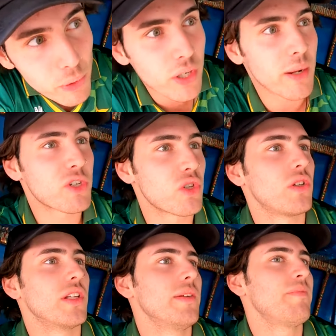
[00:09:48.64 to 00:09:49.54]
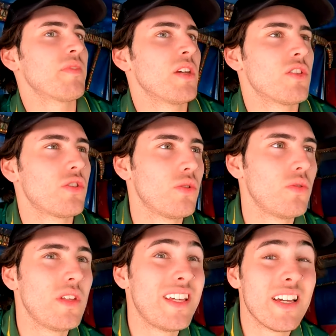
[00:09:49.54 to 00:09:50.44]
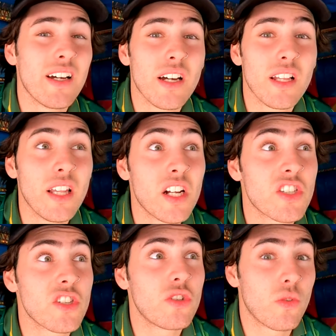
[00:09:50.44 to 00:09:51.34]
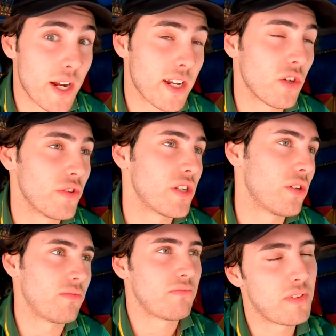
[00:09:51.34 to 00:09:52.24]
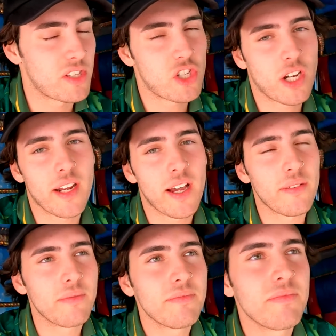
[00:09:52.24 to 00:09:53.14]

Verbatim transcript: be pulling up shortly to the uh, Luxus Grand Hotel. Let's check it out.